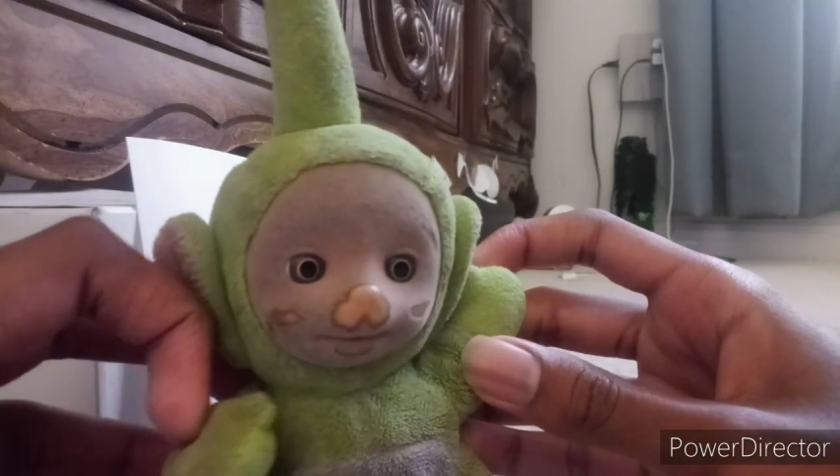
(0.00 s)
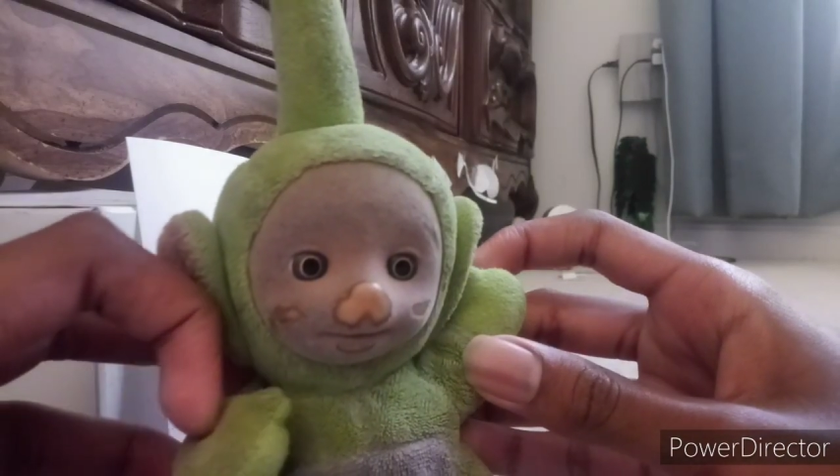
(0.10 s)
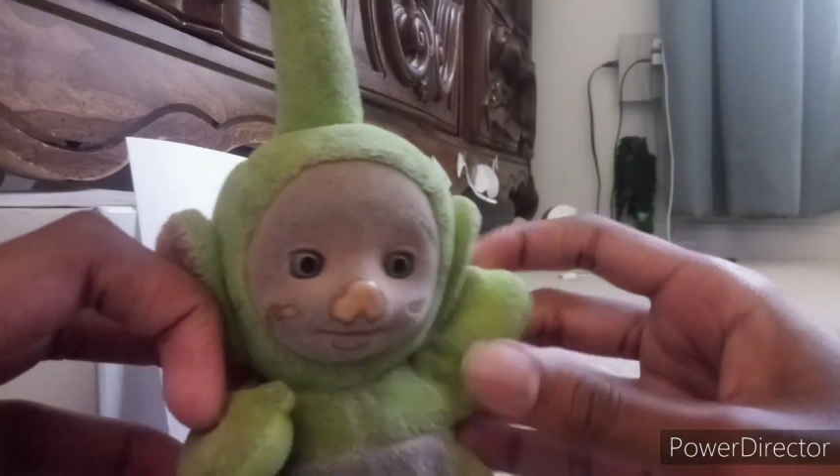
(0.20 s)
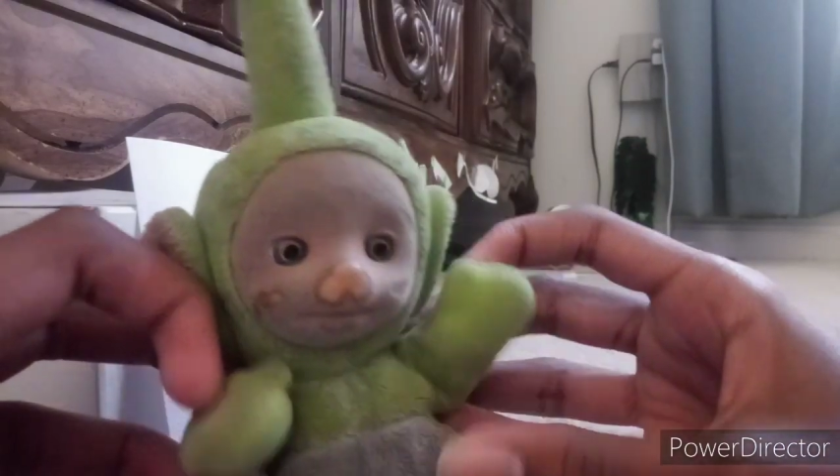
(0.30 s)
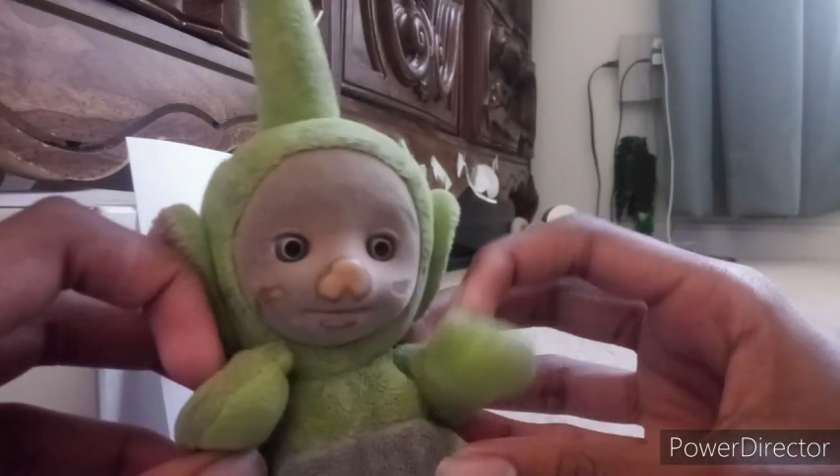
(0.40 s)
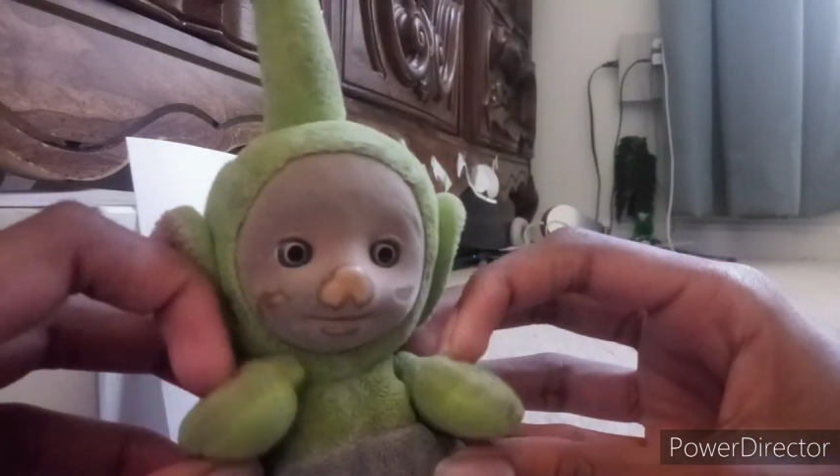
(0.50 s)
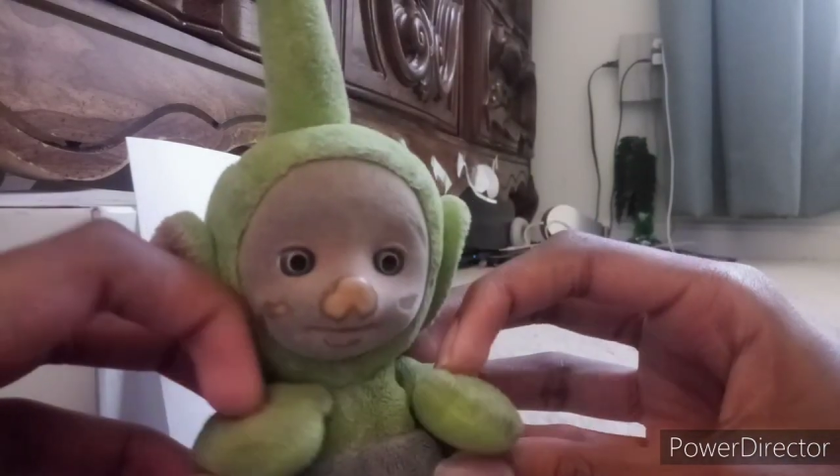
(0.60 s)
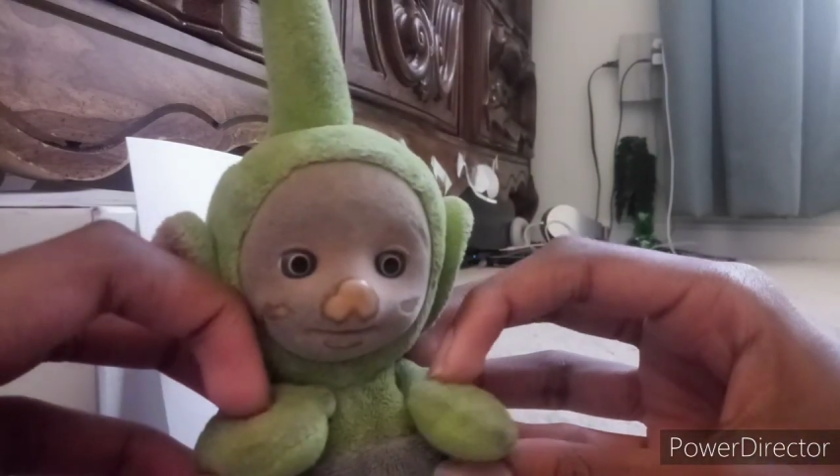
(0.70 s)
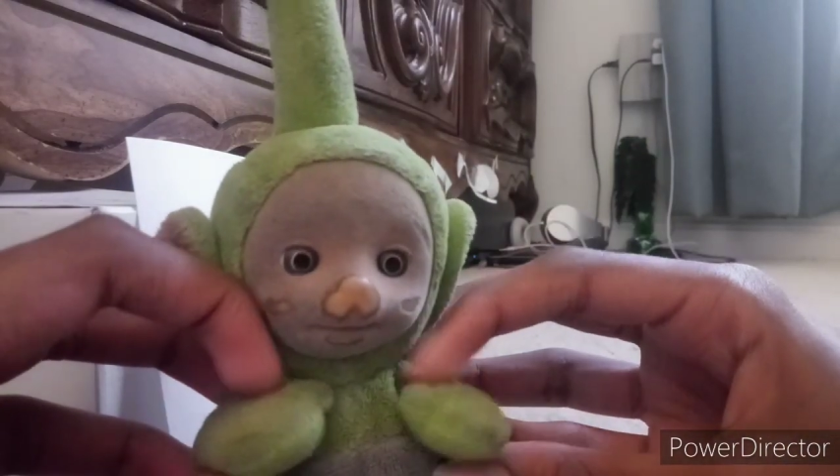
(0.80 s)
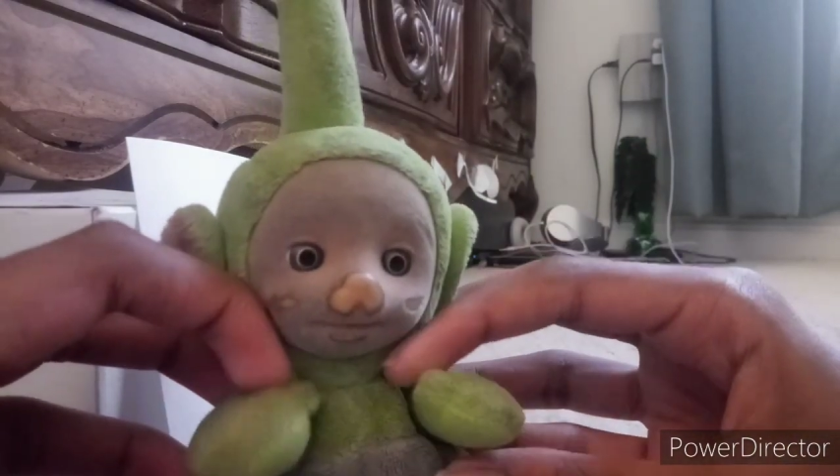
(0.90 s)
my
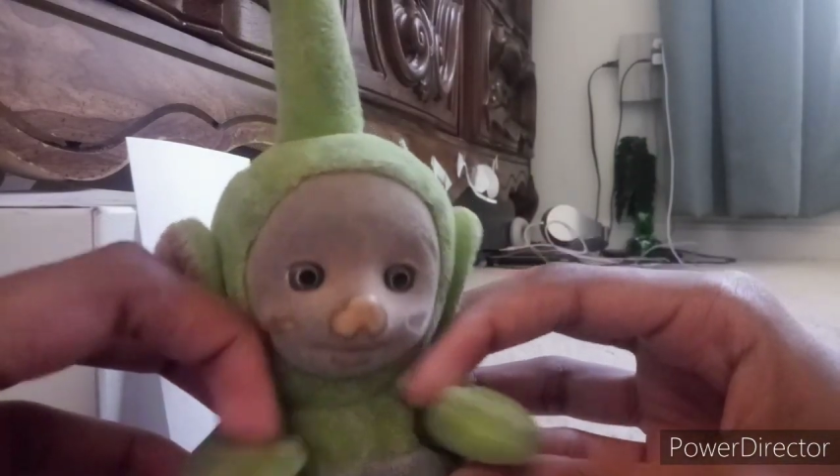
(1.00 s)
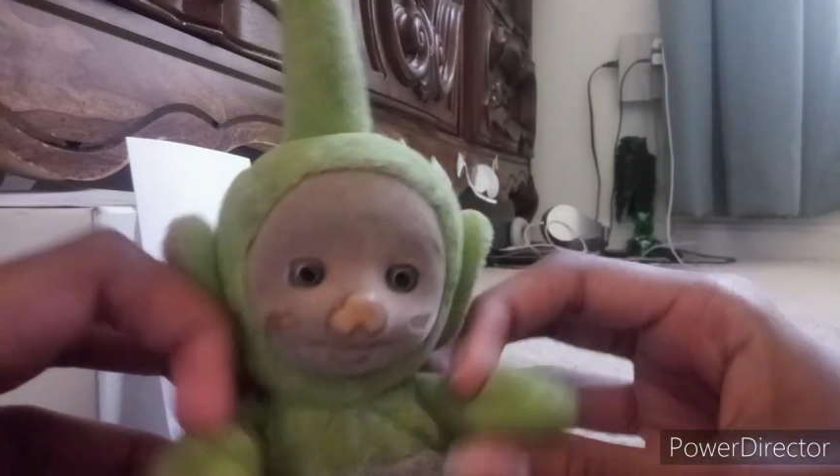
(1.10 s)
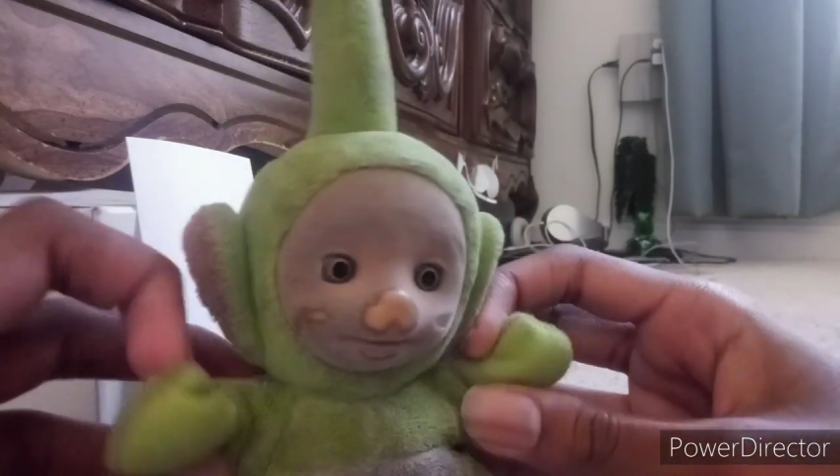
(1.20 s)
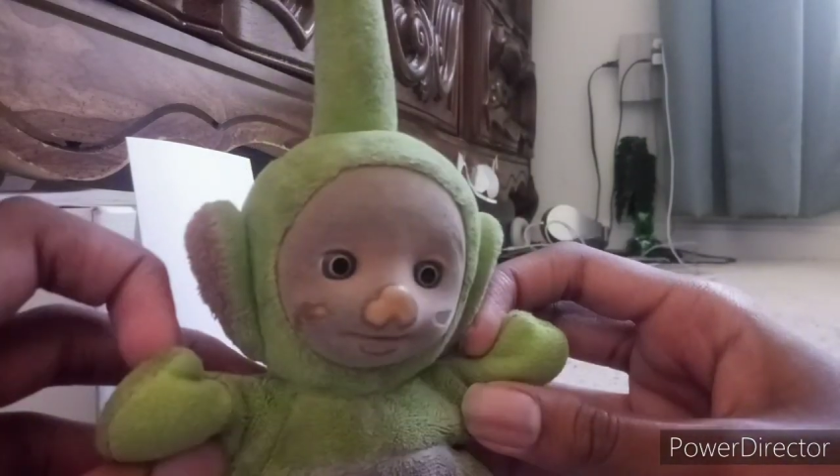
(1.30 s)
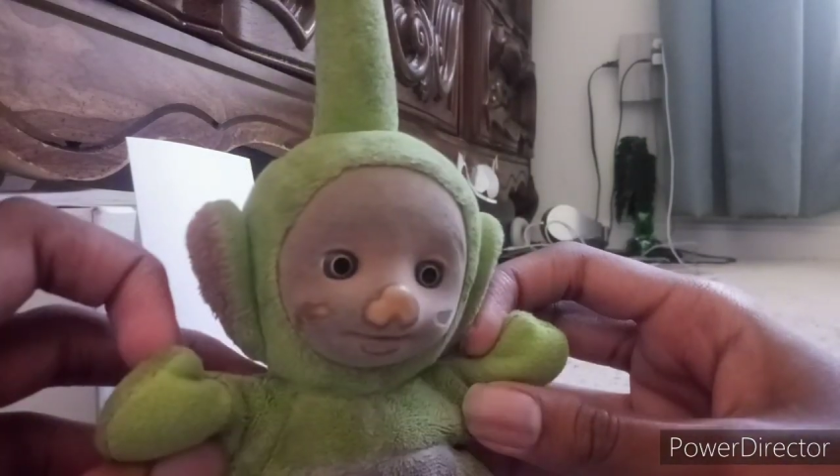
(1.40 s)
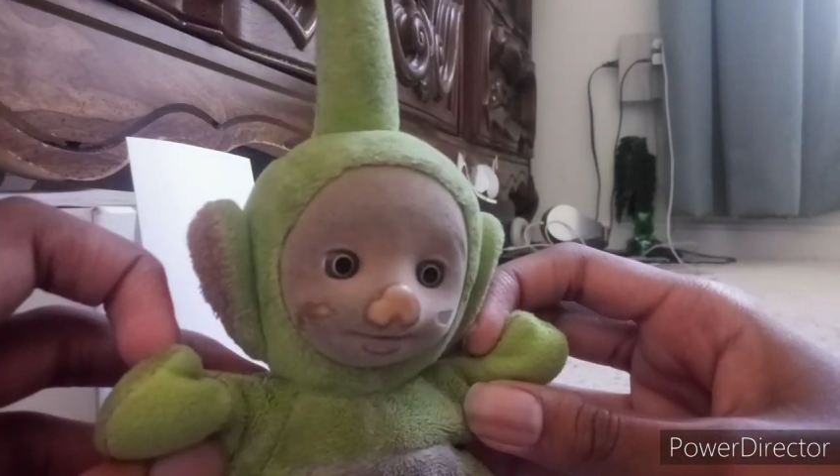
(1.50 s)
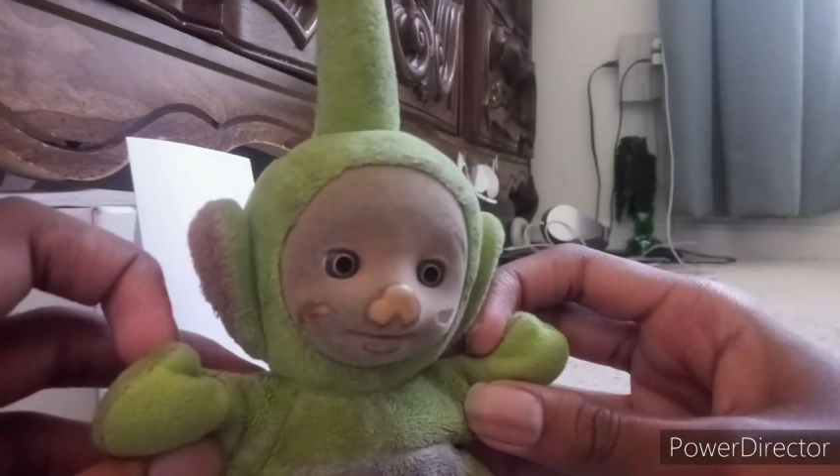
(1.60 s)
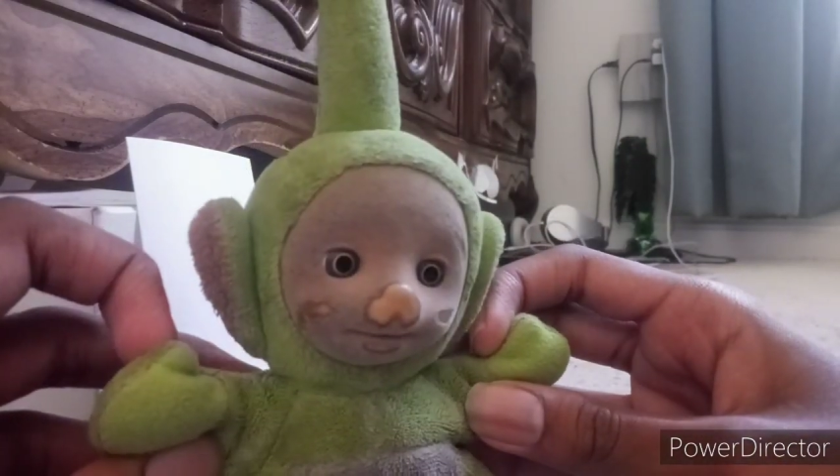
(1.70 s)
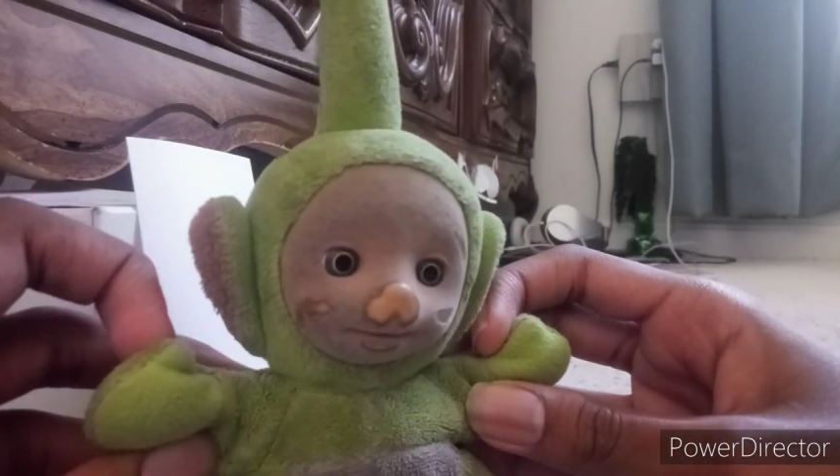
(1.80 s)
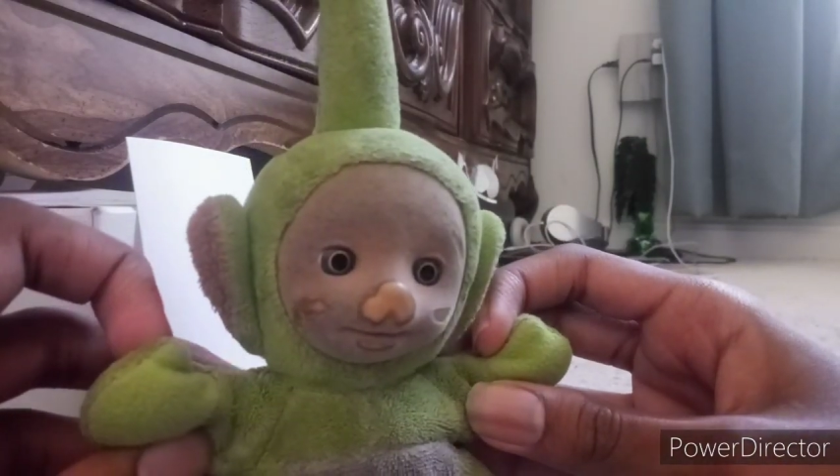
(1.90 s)
hands are all
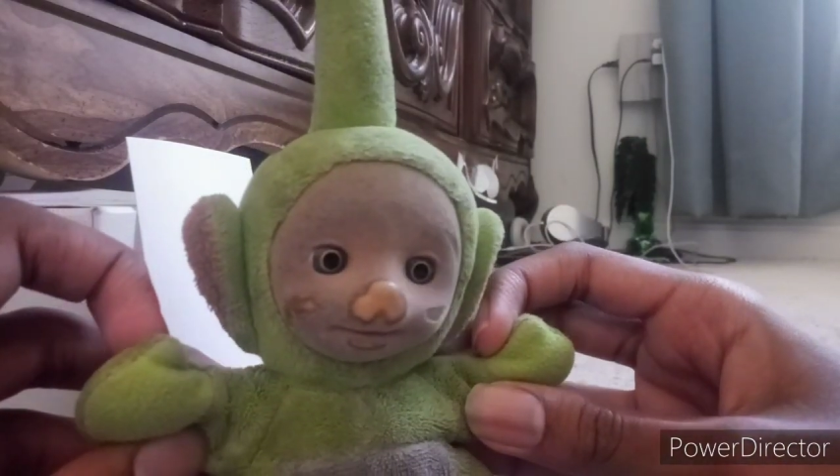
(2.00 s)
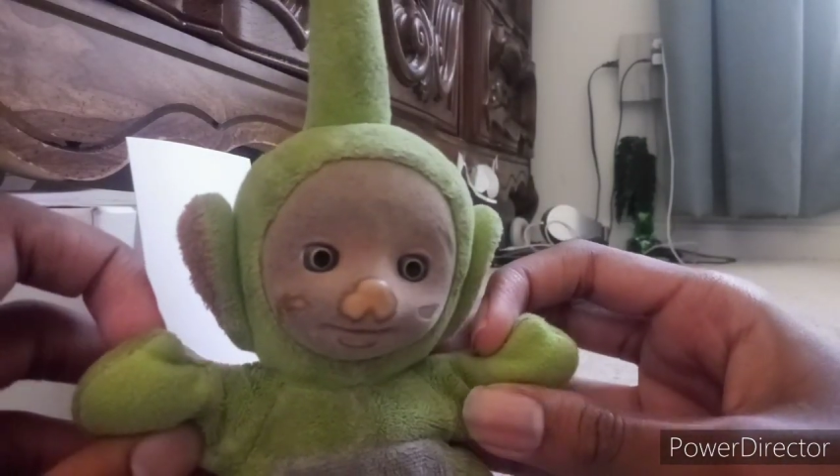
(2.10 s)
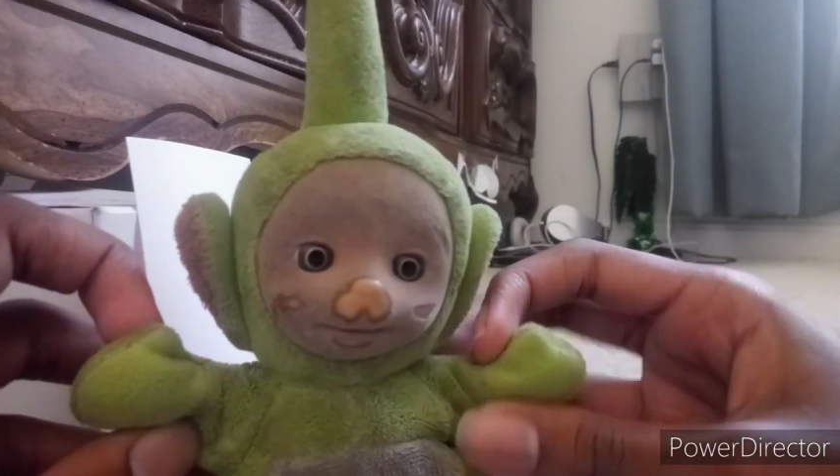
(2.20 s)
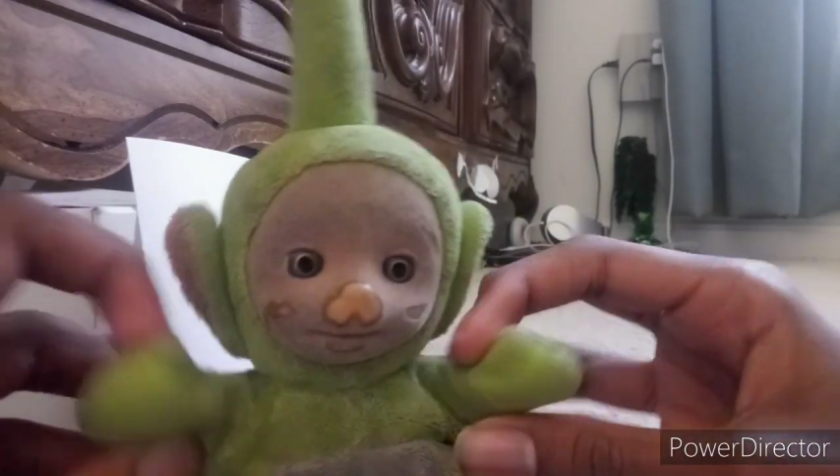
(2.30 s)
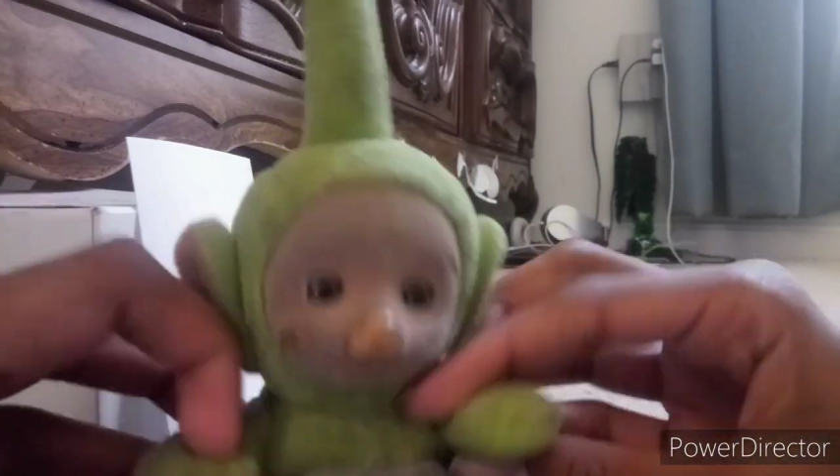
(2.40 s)
straightened out,